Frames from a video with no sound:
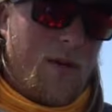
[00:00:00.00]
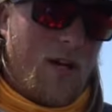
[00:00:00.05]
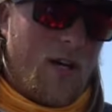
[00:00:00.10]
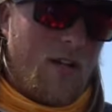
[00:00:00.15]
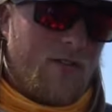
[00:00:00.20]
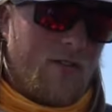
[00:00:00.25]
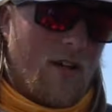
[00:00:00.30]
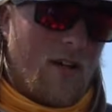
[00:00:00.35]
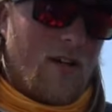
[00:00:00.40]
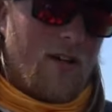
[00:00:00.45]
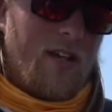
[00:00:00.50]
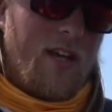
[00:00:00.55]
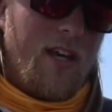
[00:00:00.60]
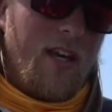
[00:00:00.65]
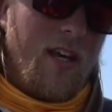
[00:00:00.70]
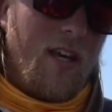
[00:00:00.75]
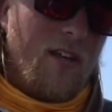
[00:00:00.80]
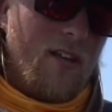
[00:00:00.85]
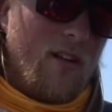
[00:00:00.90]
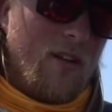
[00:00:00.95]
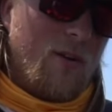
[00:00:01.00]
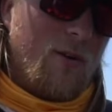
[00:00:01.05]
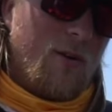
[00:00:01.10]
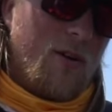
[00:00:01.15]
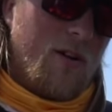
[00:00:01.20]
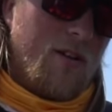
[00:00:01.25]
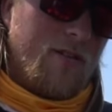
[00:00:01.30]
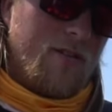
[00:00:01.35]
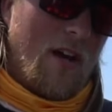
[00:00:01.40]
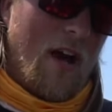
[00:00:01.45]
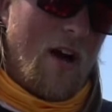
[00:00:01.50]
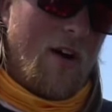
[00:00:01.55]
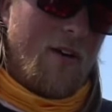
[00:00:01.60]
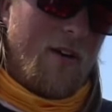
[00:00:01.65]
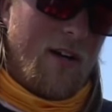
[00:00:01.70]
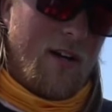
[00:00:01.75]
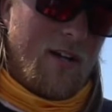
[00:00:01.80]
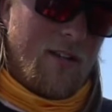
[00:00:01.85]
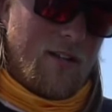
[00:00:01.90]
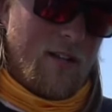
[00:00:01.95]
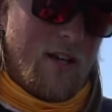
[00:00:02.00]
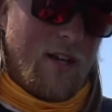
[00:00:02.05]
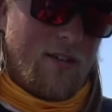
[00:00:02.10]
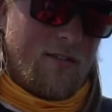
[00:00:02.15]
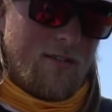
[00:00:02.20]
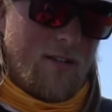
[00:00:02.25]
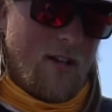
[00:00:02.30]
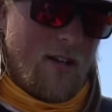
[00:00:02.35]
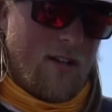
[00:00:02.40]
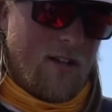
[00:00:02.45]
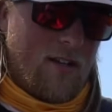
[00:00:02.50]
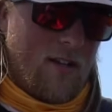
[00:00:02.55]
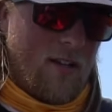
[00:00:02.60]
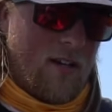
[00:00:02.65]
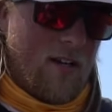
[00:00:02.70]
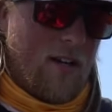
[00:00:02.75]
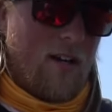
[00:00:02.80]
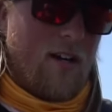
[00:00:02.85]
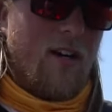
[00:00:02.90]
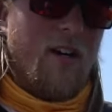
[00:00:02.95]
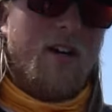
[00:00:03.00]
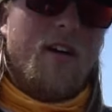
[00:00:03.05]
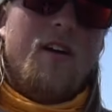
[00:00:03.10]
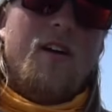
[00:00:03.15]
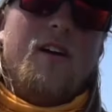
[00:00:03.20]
baits are key lures out here on Lake St. Clair.